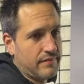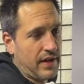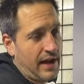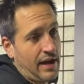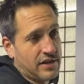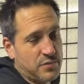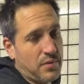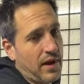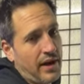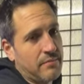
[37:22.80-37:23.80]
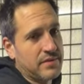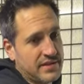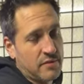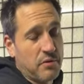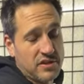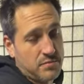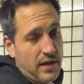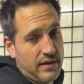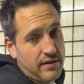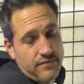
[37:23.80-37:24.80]
and how to spray them. Because they're both
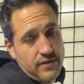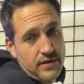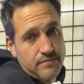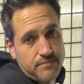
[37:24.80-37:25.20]
sprayed different.